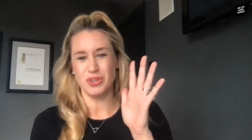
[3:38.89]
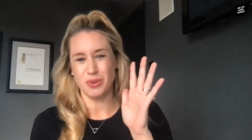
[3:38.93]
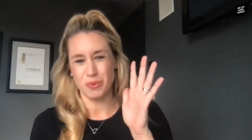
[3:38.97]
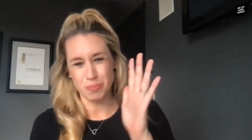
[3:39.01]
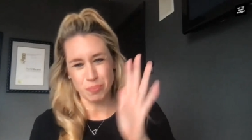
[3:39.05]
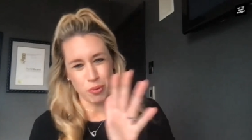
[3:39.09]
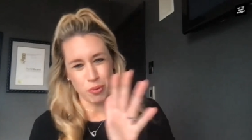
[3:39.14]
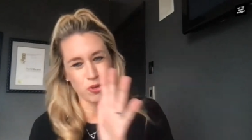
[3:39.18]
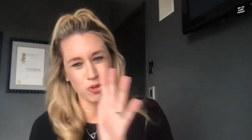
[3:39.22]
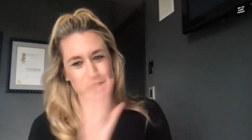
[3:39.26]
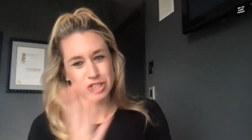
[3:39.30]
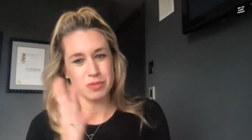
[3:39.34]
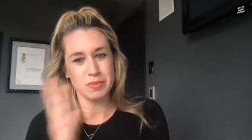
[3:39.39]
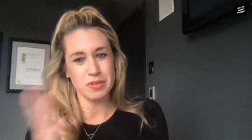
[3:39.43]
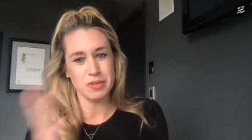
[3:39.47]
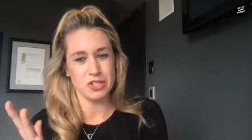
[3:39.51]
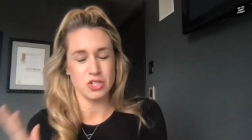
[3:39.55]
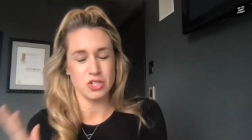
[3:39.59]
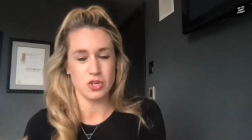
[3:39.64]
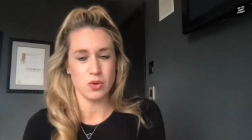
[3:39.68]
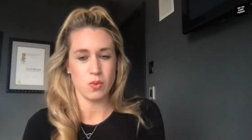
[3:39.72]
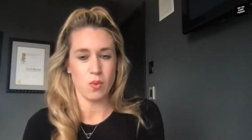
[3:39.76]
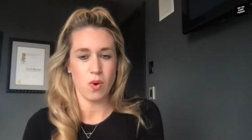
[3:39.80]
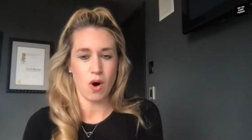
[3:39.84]
you know pushed
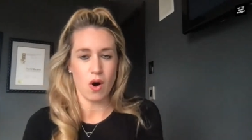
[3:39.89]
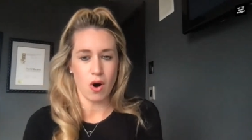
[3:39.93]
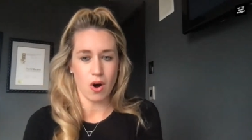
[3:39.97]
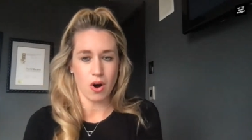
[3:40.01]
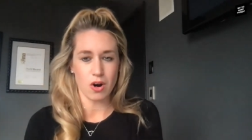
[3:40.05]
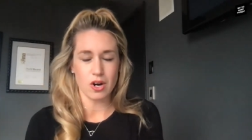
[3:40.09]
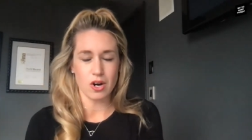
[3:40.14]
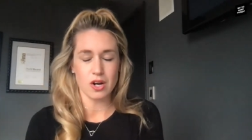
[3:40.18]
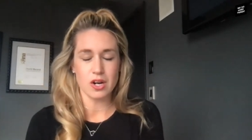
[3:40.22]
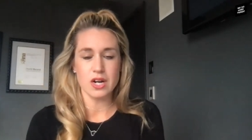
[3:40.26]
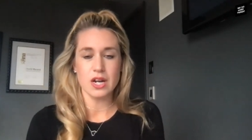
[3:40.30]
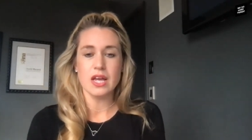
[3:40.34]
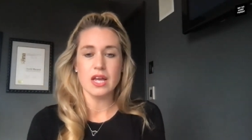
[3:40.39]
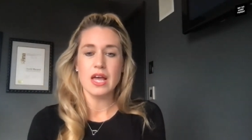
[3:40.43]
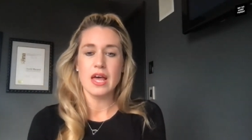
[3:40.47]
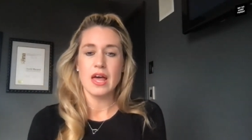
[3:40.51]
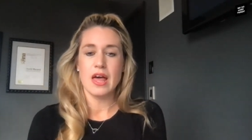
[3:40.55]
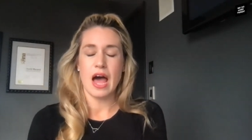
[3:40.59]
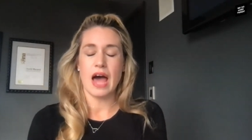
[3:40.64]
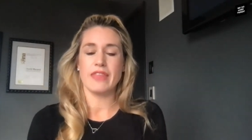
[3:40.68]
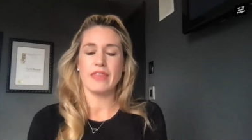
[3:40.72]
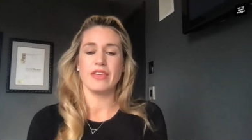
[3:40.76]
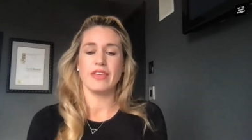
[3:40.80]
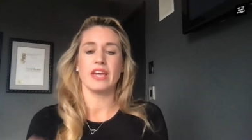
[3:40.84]
me too hard
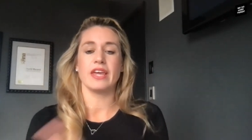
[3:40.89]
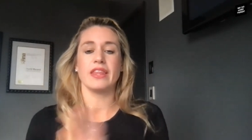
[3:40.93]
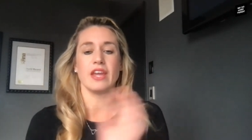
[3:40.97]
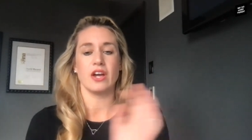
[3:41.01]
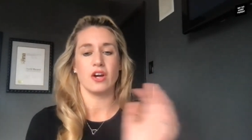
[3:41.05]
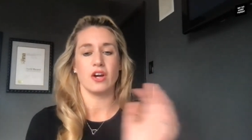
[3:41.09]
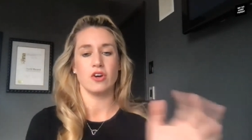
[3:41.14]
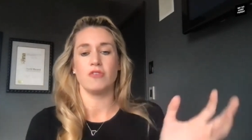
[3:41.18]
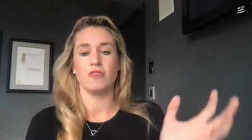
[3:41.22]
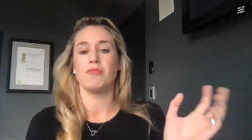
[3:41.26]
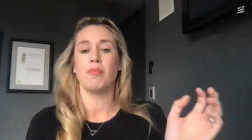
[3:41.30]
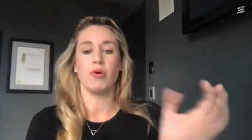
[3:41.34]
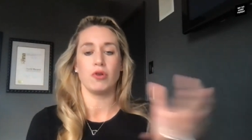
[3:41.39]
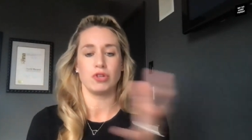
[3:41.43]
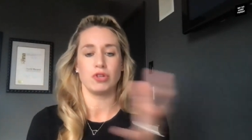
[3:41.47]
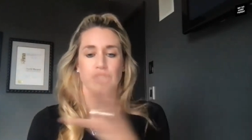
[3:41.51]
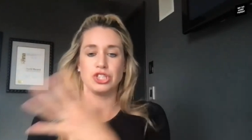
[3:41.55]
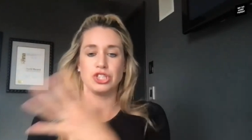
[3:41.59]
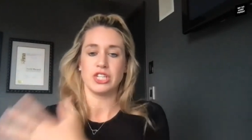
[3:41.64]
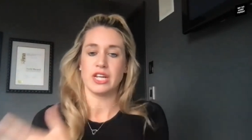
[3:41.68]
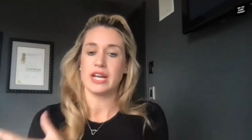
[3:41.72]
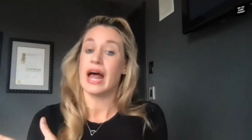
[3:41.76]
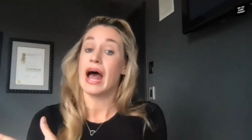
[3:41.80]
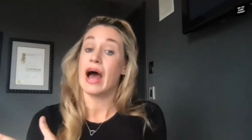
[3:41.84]
I think they could have
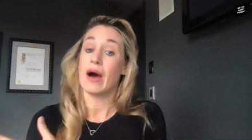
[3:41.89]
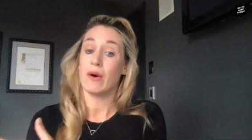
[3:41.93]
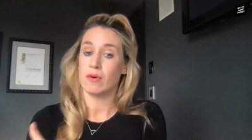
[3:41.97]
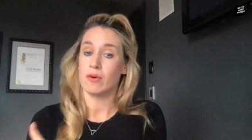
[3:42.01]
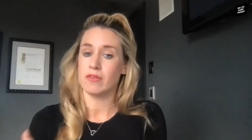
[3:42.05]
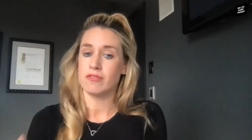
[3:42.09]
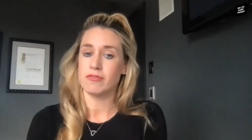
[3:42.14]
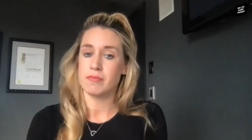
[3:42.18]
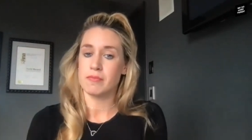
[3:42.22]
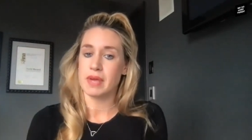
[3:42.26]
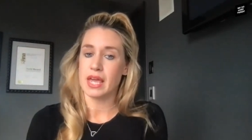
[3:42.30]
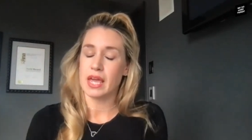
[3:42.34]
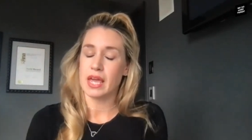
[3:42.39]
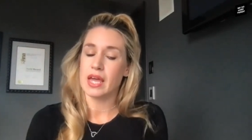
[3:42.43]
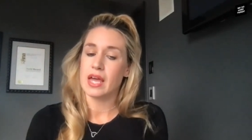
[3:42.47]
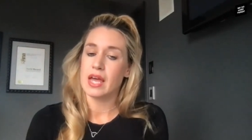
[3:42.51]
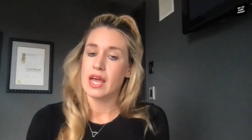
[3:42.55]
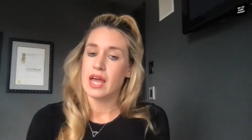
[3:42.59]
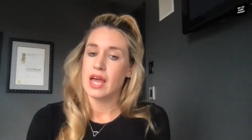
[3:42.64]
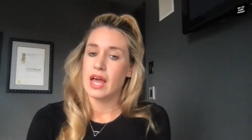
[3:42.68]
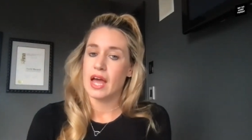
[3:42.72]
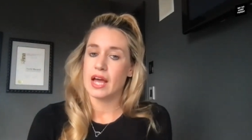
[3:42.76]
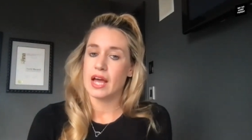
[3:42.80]
pushed it out of me.